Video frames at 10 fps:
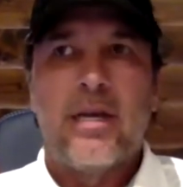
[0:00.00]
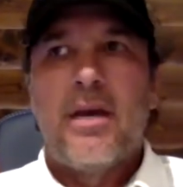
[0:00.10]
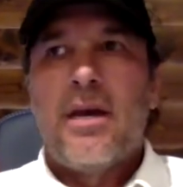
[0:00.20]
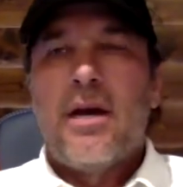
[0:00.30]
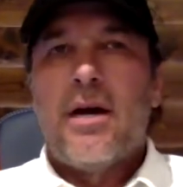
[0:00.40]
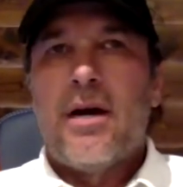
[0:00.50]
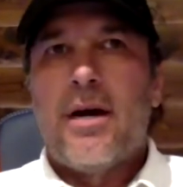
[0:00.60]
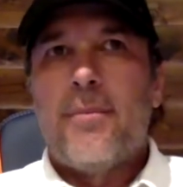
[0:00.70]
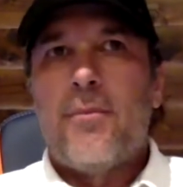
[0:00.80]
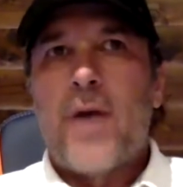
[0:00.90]

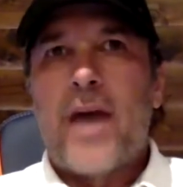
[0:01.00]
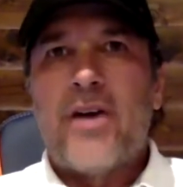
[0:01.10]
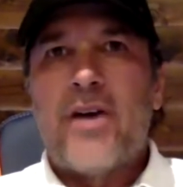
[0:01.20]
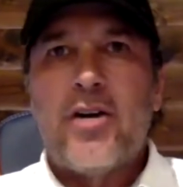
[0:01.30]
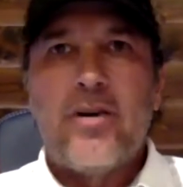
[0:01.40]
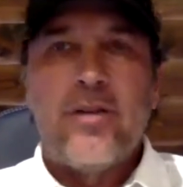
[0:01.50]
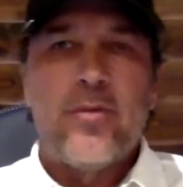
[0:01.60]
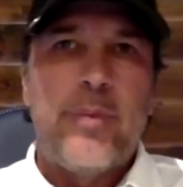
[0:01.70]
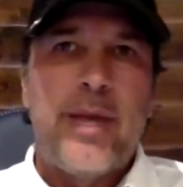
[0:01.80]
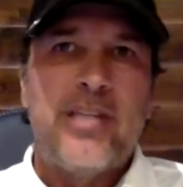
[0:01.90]
Out of 103
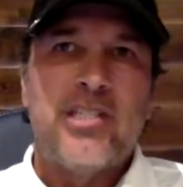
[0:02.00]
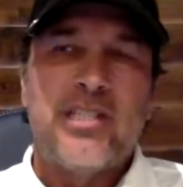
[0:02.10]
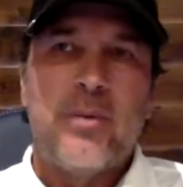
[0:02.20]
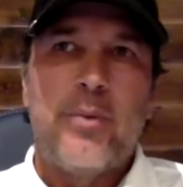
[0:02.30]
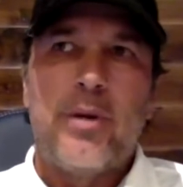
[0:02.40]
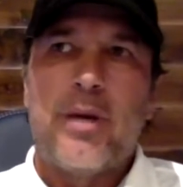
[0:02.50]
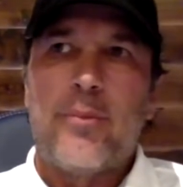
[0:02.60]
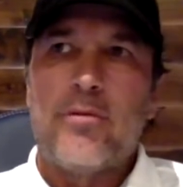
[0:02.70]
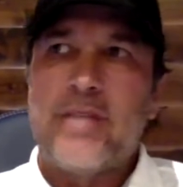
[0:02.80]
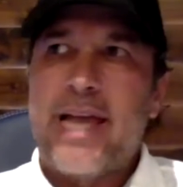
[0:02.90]
patients that we put on
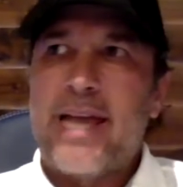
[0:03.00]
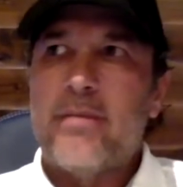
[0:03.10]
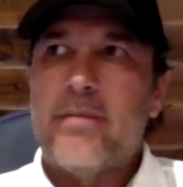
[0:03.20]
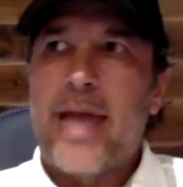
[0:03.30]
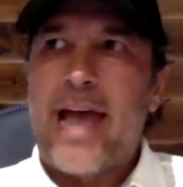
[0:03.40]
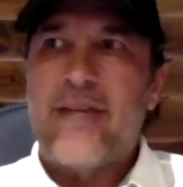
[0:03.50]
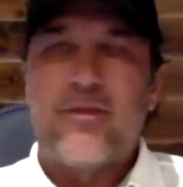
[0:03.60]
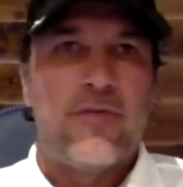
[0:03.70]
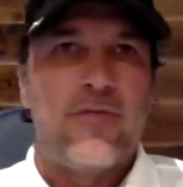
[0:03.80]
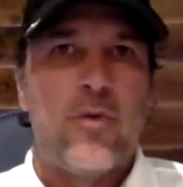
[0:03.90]
Protandim, after
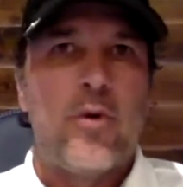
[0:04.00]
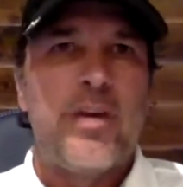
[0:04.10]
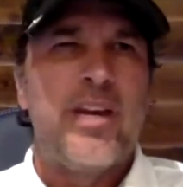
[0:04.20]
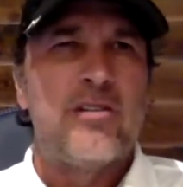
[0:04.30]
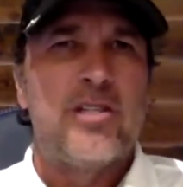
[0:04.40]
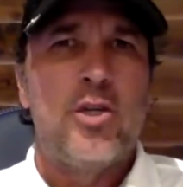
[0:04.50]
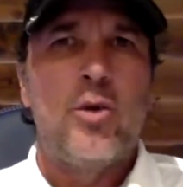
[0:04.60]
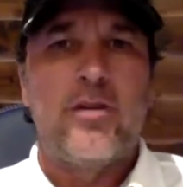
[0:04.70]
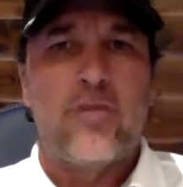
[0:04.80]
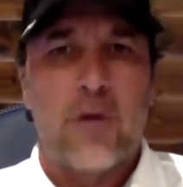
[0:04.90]
4 years, two had
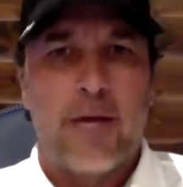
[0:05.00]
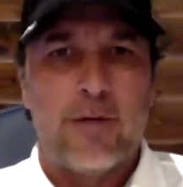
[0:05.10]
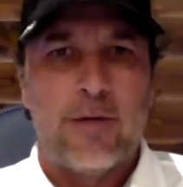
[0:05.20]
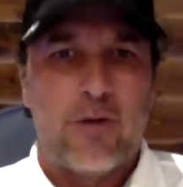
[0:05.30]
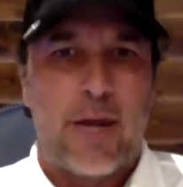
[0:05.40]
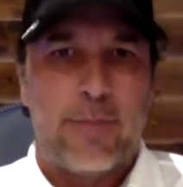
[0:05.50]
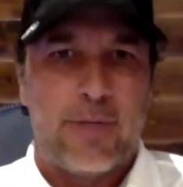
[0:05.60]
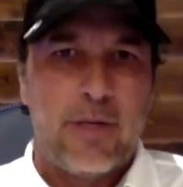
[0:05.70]
dropped.